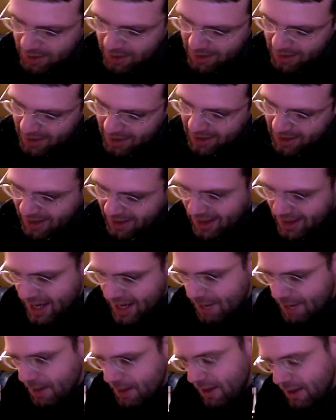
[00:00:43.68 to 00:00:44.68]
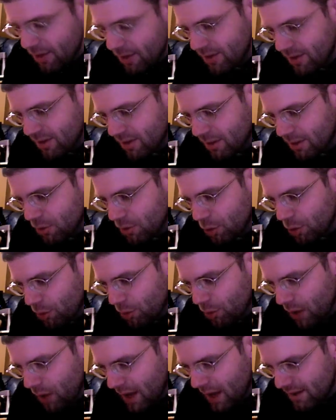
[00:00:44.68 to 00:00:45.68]
They claim that there is some new
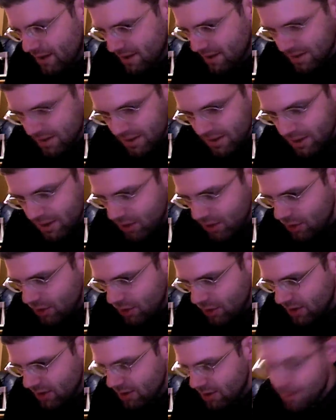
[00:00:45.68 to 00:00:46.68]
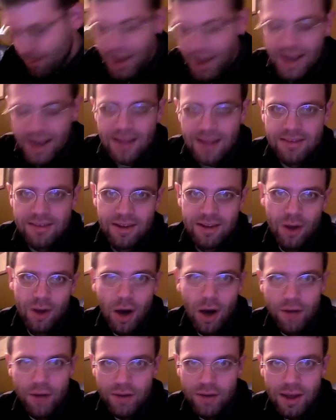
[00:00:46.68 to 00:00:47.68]
process that they're using to make instant
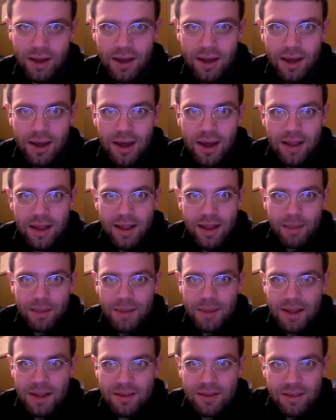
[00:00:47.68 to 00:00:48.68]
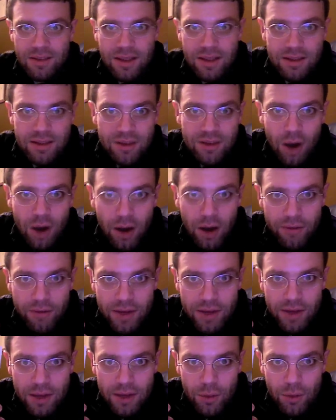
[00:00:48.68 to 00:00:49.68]
coffee that means this
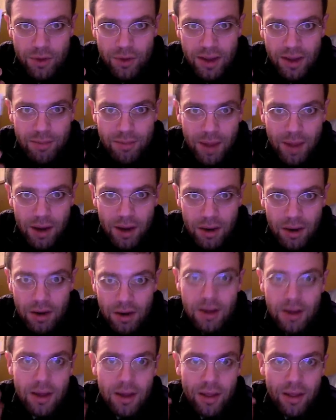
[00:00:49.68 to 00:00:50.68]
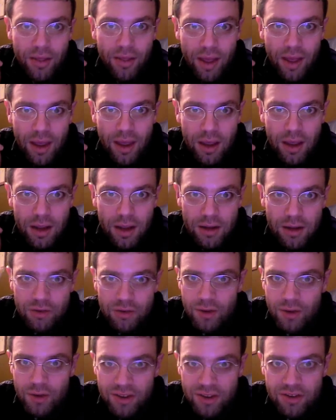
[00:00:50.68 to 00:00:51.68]
coffee will taste better than
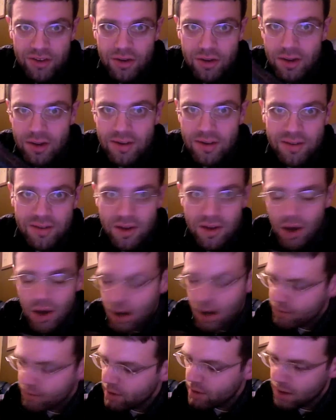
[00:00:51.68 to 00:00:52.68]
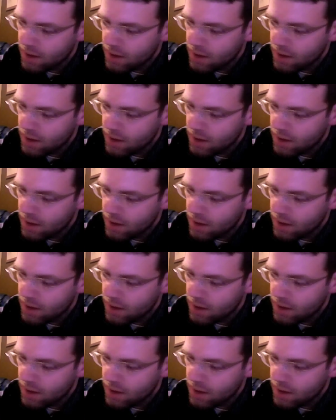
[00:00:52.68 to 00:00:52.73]
traditional instant coffee.